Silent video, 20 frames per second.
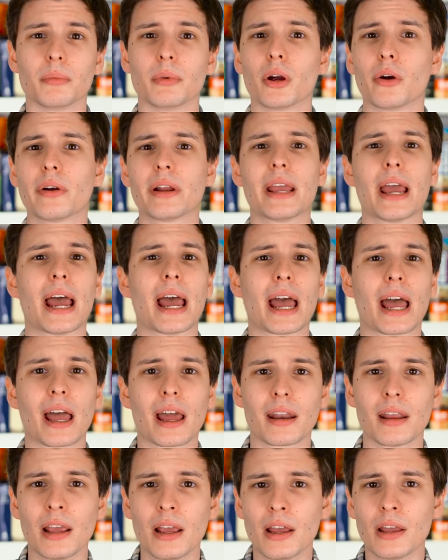we already
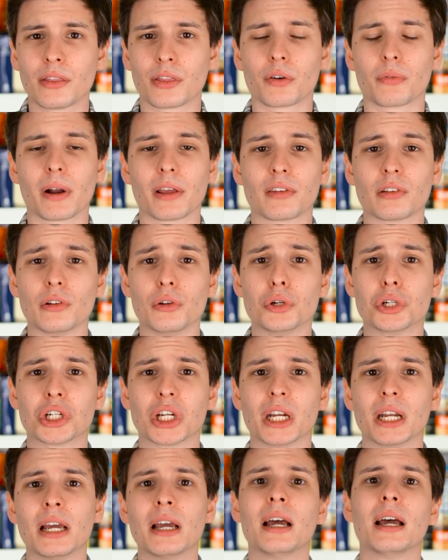had the
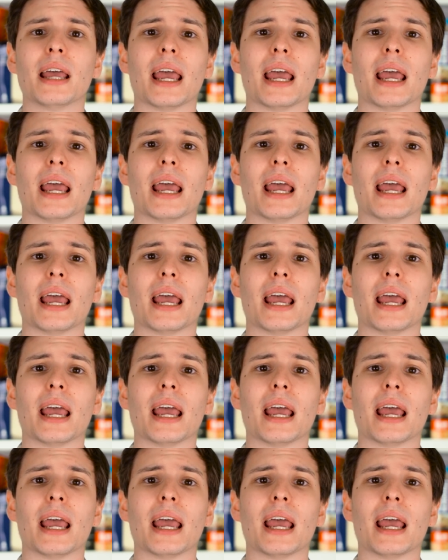resolution,